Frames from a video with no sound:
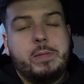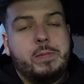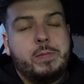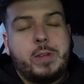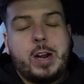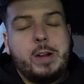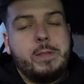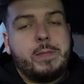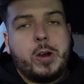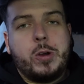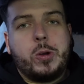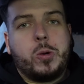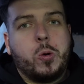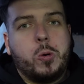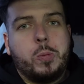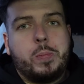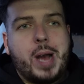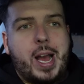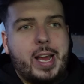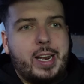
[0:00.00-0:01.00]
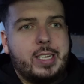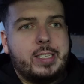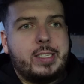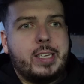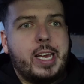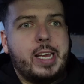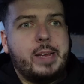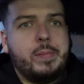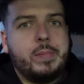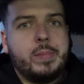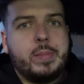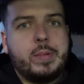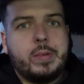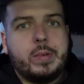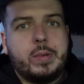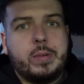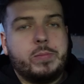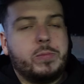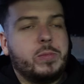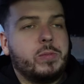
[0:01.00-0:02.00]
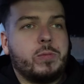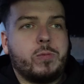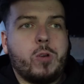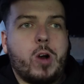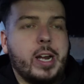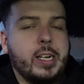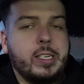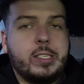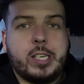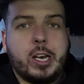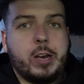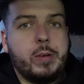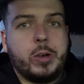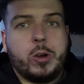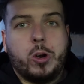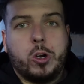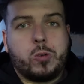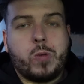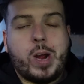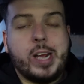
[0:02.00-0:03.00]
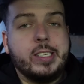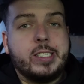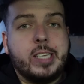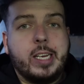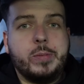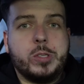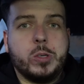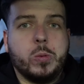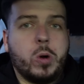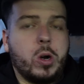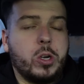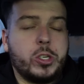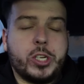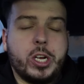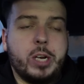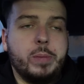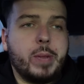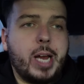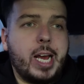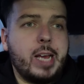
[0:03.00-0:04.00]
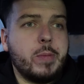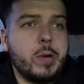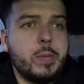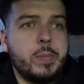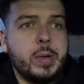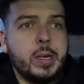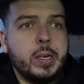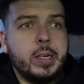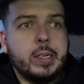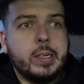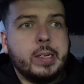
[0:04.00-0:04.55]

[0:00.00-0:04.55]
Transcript: very vocal, backed their team, rightly so. They've got a great team to watch, I don't blame them.